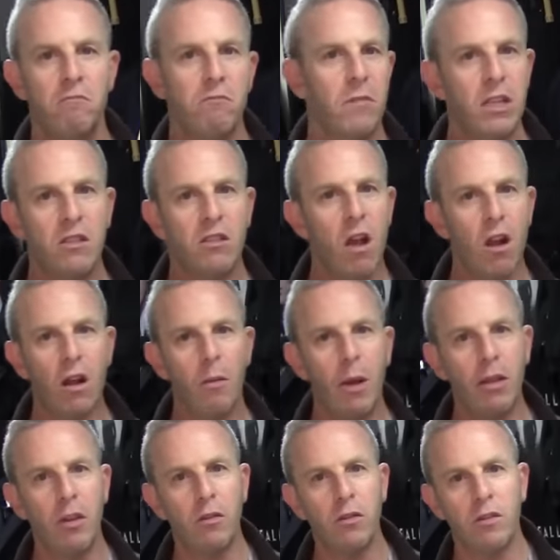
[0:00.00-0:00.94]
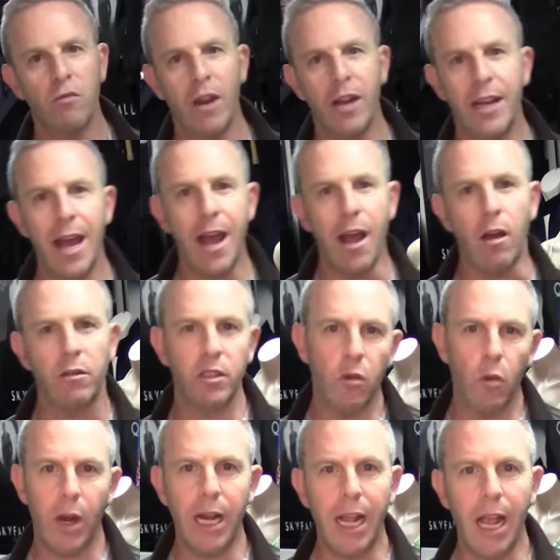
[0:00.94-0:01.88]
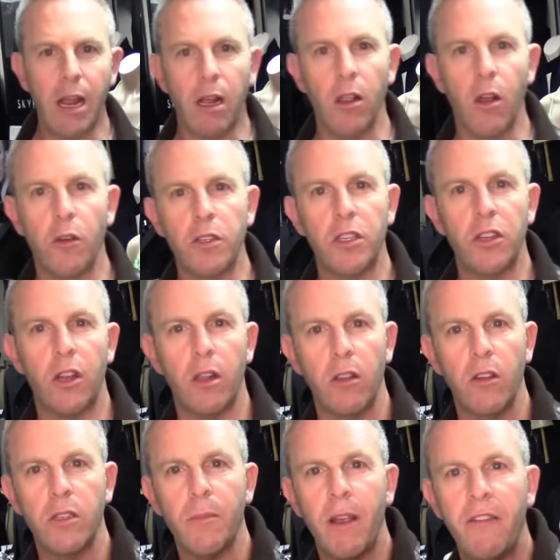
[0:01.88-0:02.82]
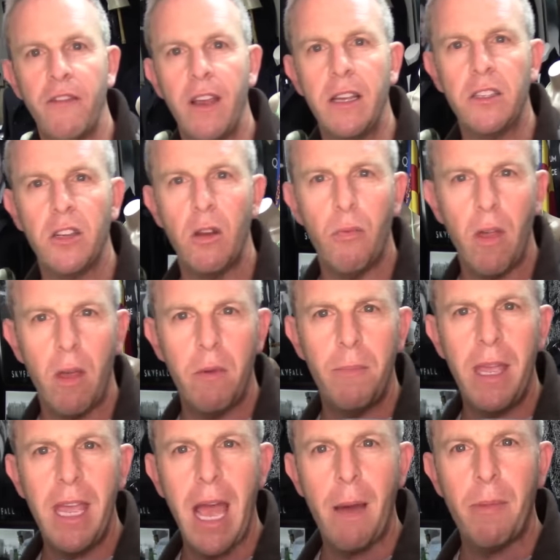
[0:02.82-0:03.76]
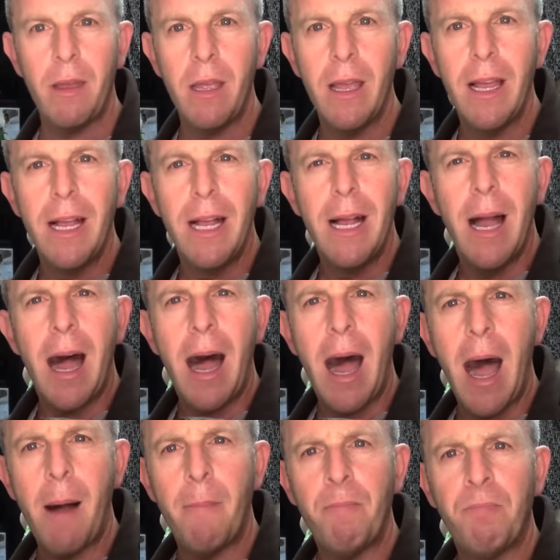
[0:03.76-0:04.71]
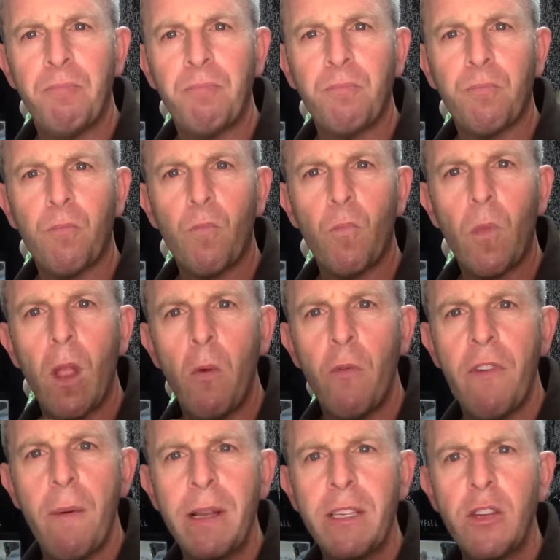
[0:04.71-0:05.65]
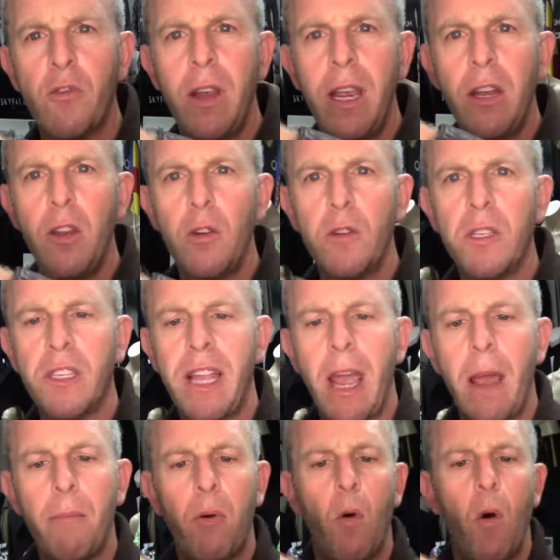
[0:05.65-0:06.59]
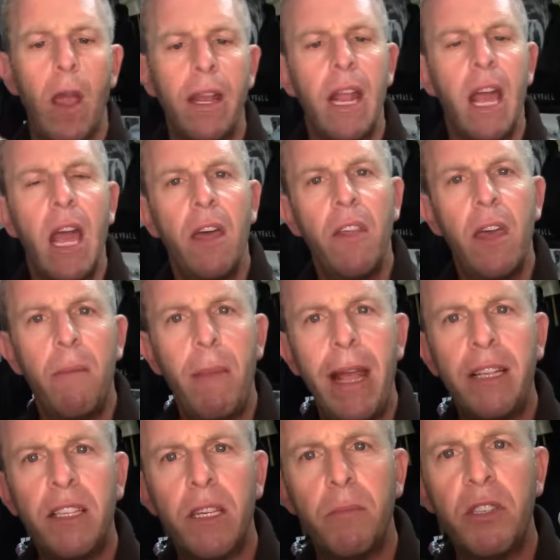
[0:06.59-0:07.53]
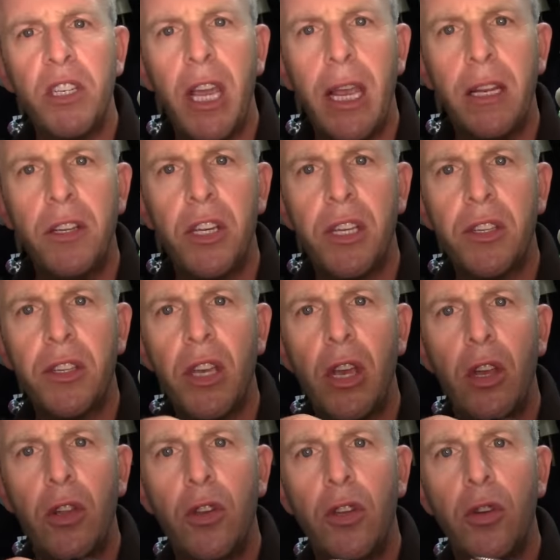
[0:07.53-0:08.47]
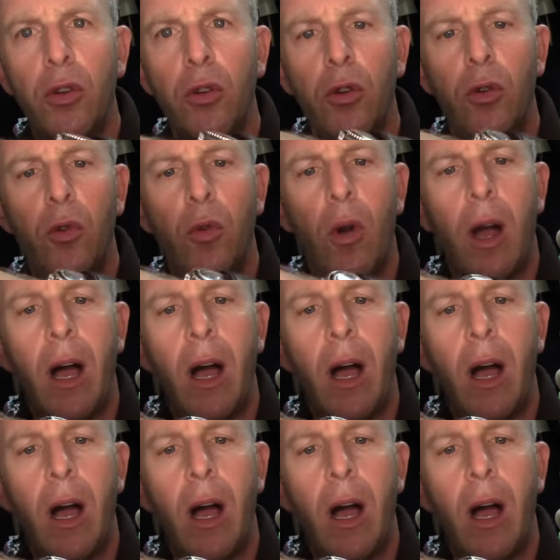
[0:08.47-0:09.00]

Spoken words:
Let's talk about those right now. So we're going to get close. You're going to lose my face, or you'll probably be happy. From a screen use standpoint, they made some changes to